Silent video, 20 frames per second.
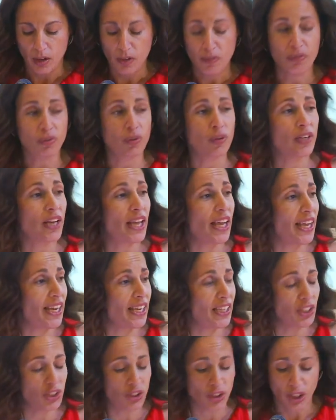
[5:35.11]
for an
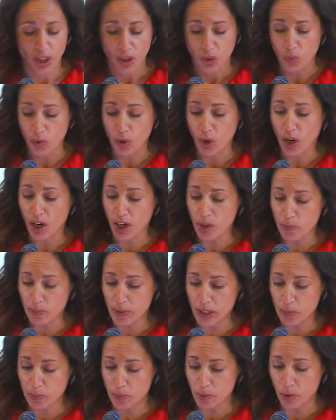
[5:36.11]
age when our
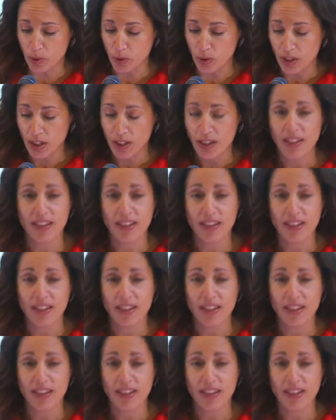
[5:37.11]
people